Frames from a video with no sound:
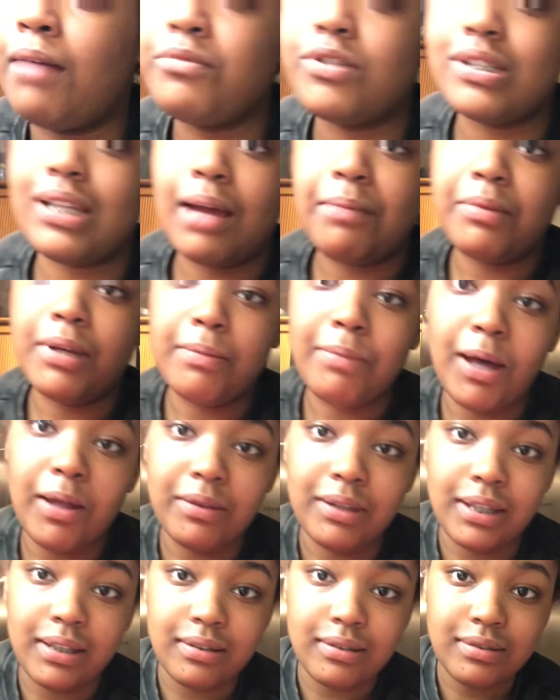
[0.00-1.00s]
just happy
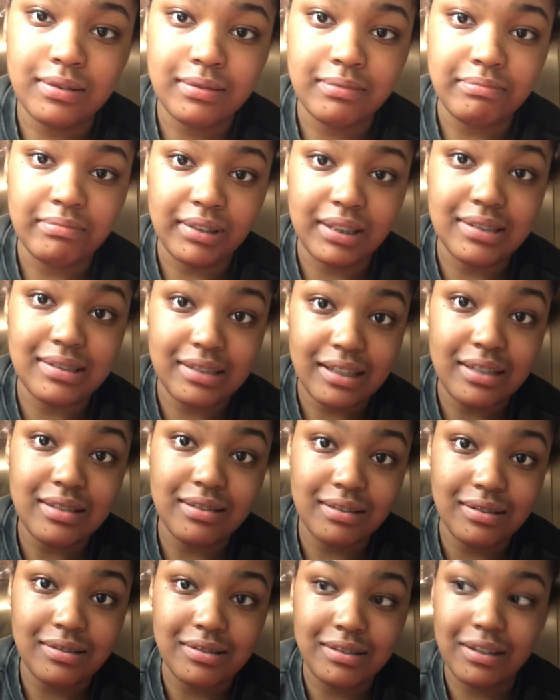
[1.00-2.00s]
about this because this
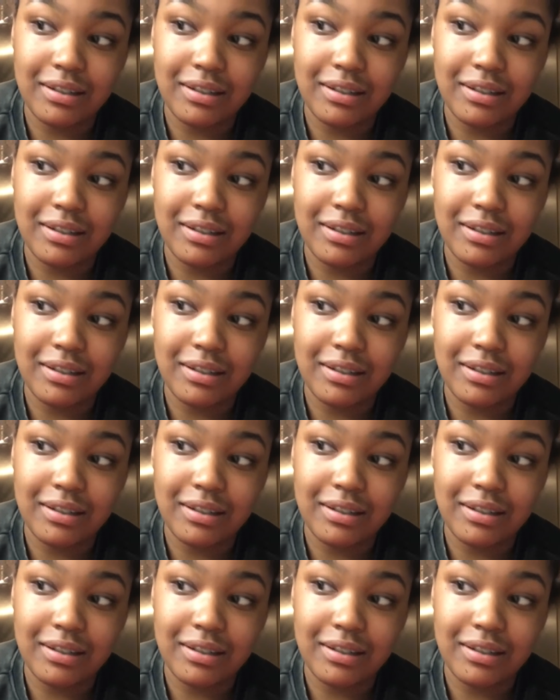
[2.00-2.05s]
looks